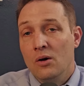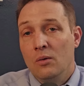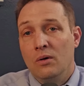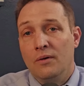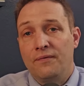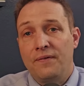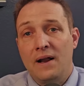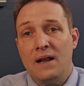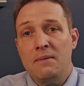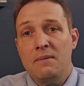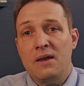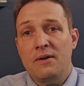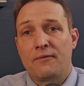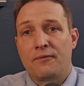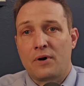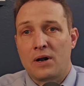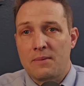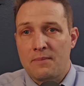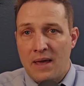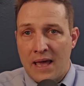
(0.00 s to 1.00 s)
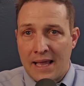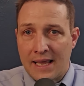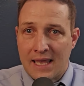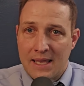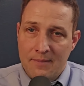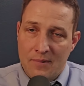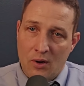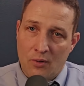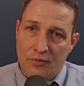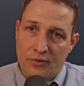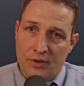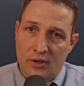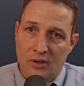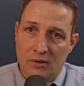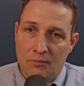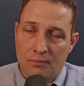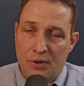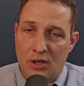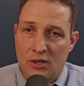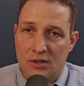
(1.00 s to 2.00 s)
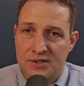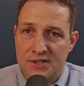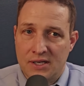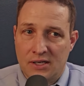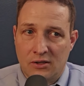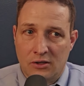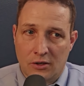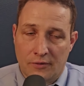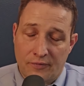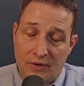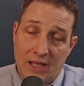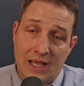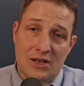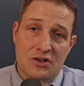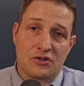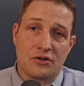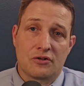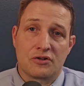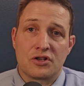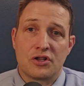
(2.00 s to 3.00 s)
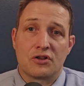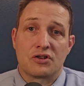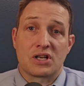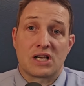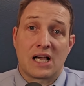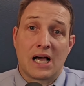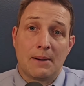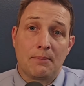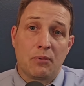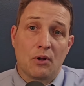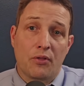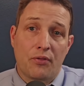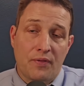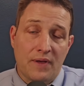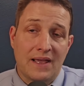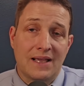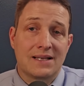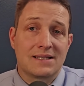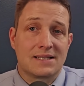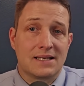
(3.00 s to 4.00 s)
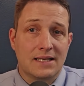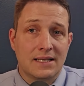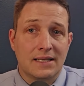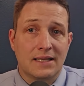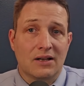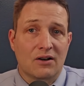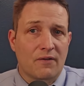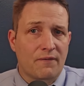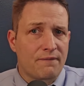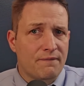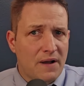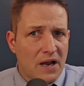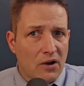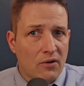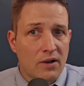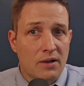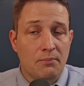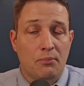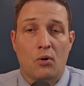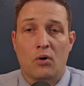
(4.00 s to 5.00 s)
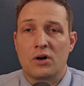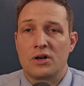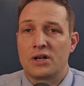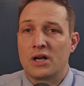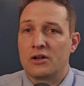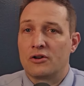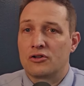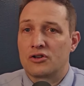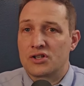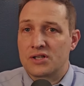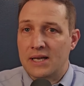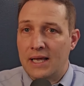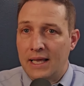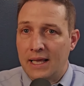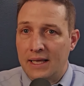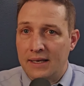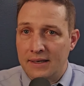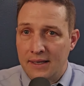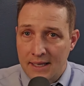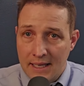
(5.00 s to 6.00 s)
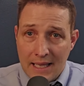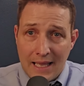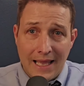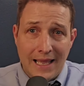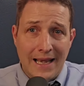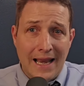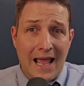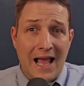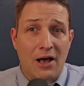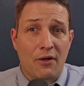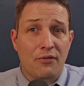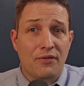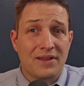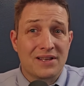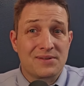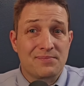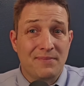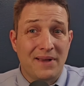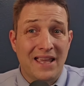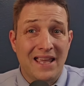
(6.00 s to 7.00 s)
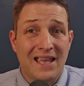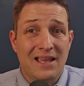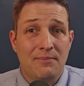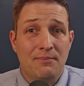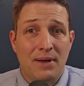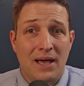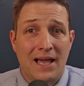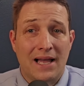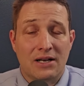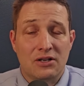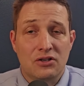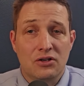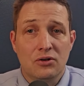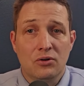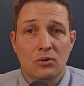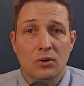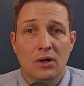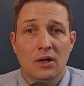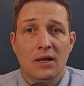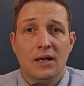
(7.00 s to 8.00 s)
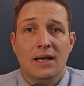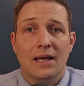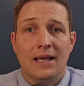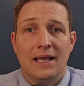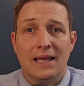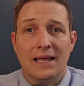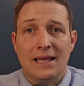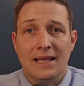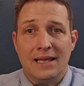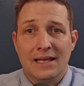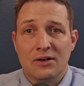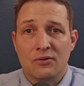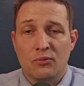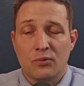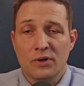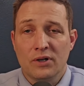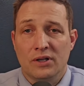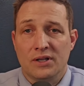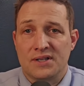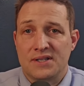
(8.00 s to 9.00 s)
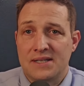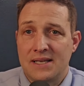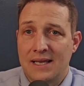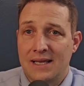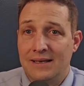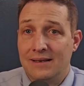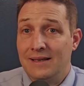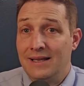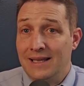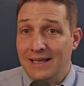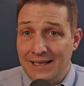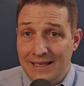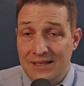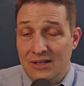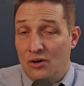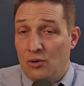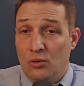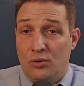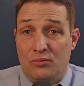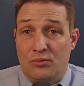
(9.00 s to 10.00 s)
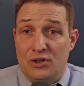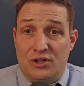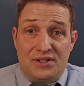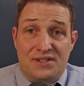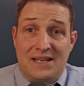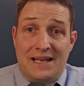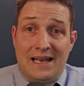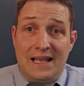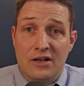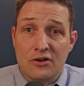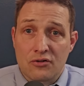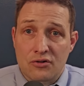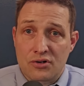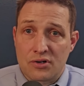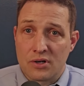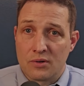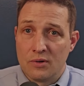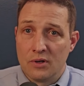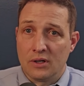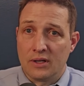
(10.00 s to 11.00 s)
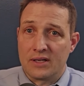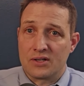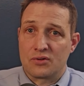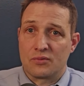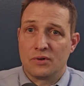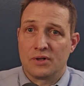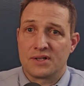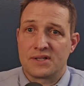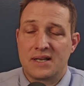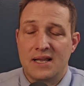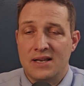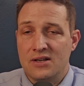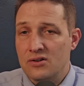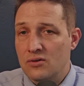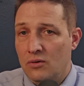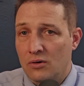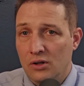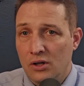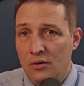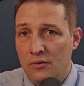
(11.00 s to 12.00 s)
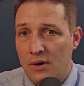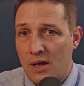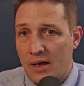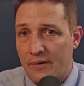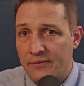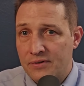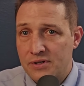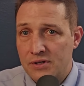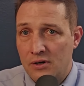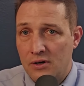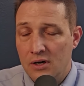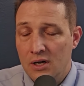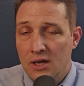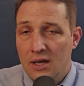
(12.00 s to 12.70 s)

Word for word: Well, Fannie Mae and Freddie Mac came out with a policy clarification. There's, there's a couple things that, that are very important to understand and how this may impact you in real estate, in the whole real estate industry, really, as a real estate agent or loan officer.